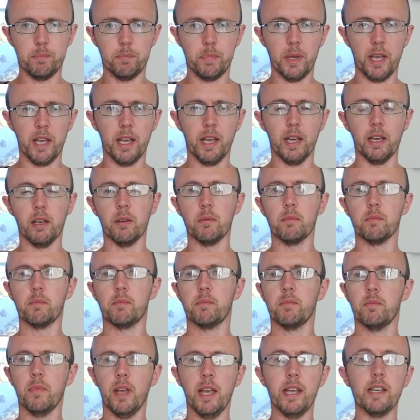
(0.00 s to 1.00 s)
being
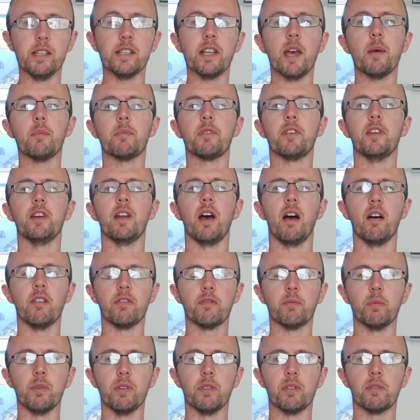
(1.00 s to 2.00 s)
in-depth
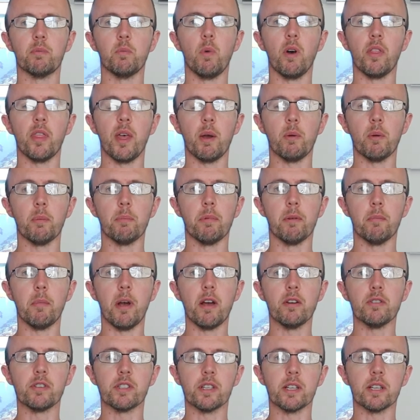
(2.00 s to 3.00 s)
enough with what they were
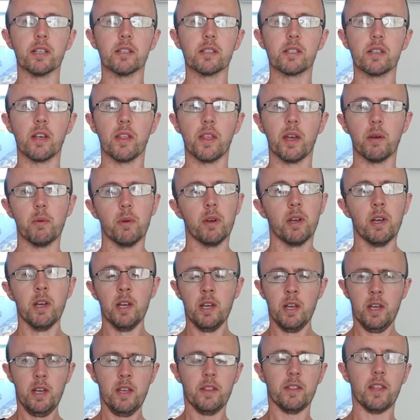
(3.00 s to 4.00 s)
promoting. So
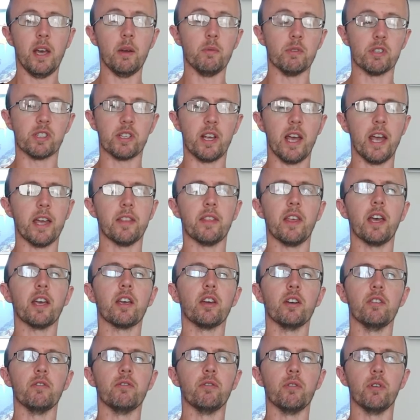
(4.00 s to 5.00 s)
they were saying they
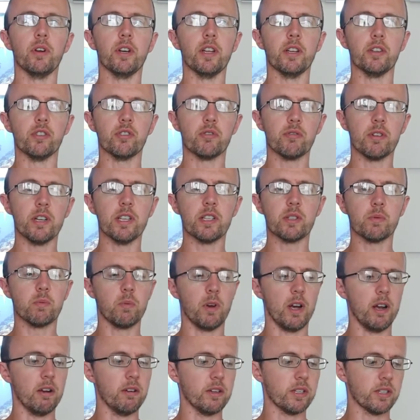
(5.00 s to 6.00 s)
can avoid injuries,
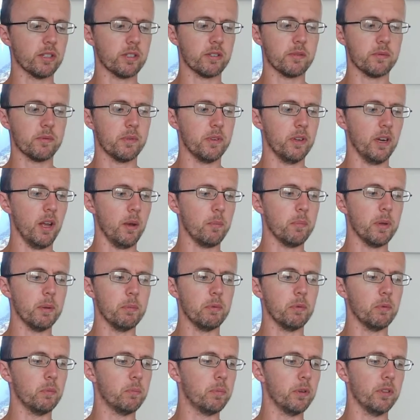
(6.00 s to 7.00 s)
whereas, you know,
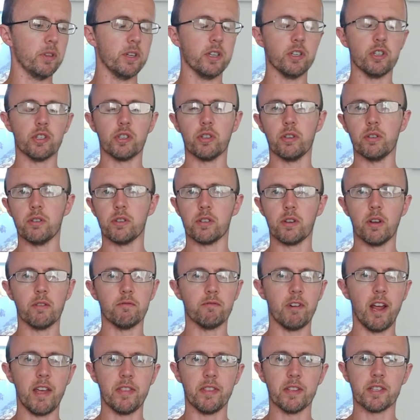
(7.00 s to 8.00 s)
people put these shoes
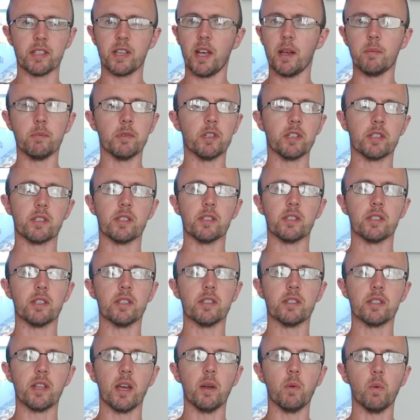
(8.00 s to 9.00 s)
on, ran the same
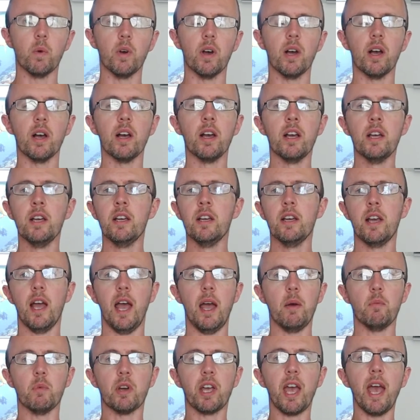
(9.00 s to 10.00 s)
distances they were,
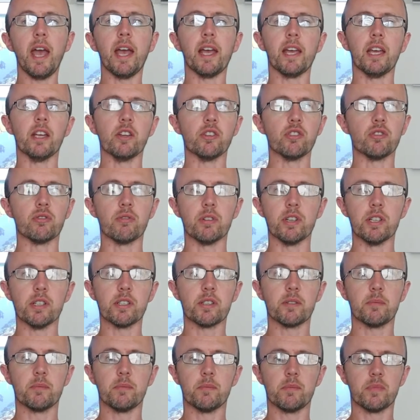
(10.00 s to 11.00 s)
and were getting
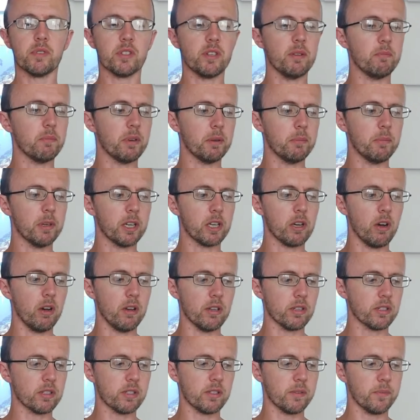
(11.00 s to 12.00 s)
injuries simply
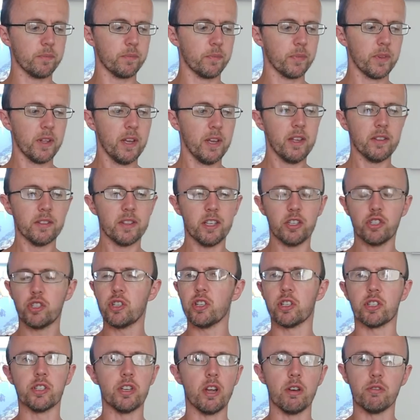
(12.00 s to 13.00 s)
because there's
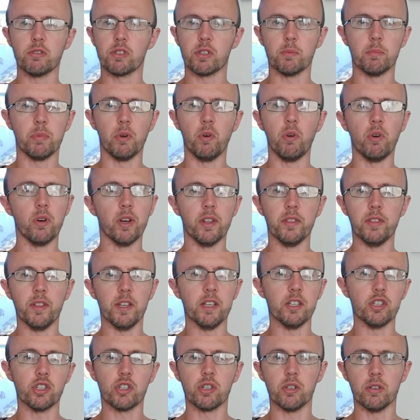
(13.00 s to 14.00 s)
just no support in
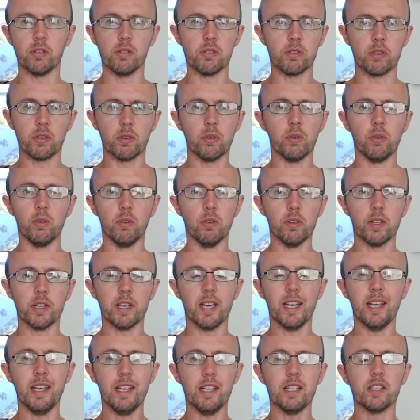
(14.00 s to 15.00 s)
these shoes at all.
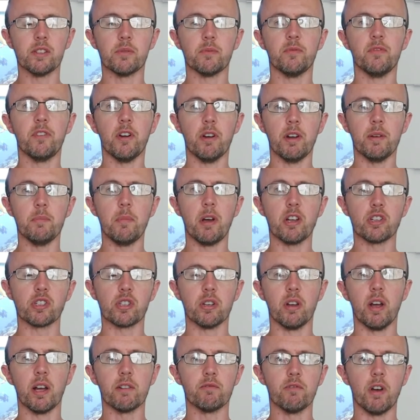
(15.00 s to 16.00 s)
It is very
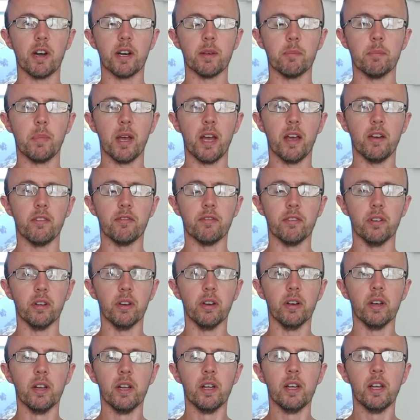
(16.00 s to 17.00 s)
much like running
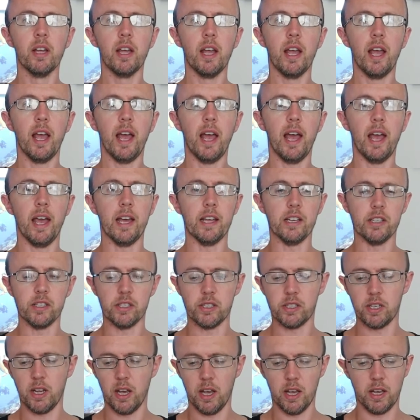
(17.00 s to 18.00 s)
barefoot,
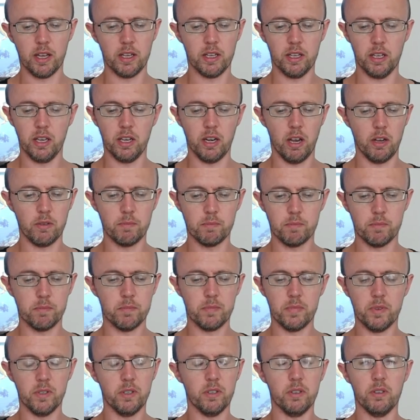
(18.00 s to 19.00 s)
and you know,
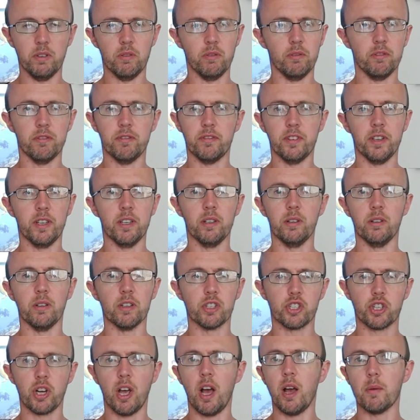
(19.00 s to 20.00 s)
you'll feel
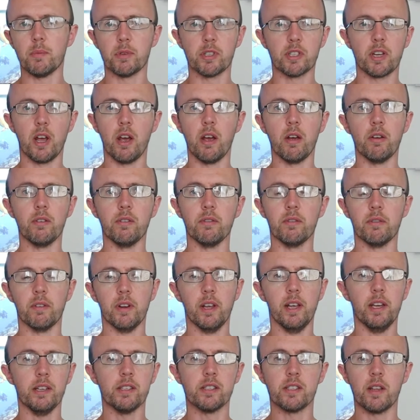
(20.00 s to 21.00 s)
a sharp stone
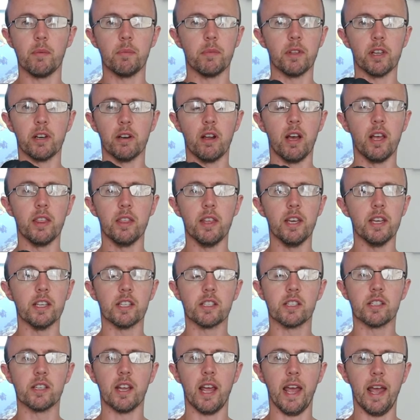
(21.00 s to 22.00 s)
in something like
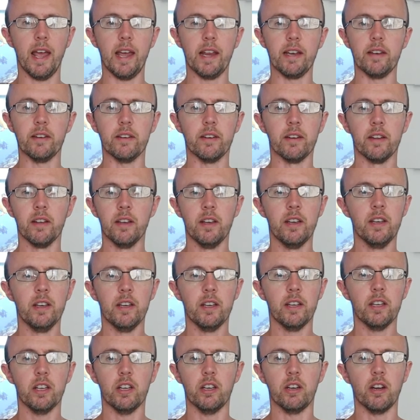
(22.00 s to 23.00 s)
this, and
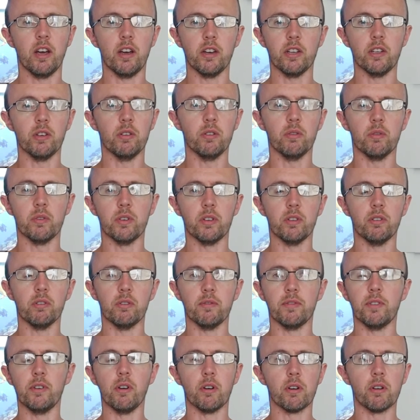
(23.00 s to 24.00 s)
you know,
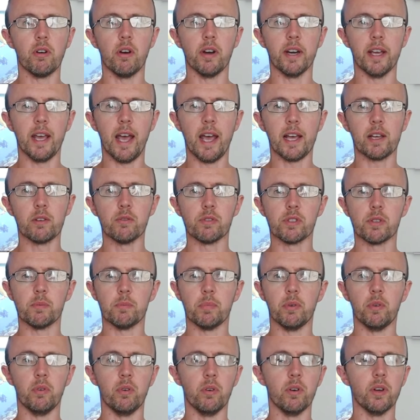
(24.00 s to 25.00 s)
you've not got any ankle
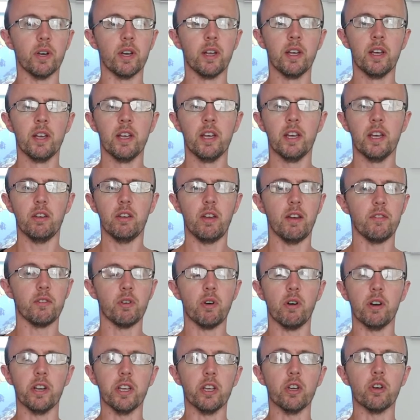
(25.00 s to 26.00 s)
support, you haven't
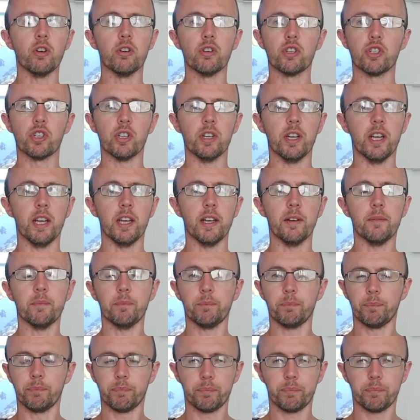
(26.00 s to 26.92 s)
got any cushioning.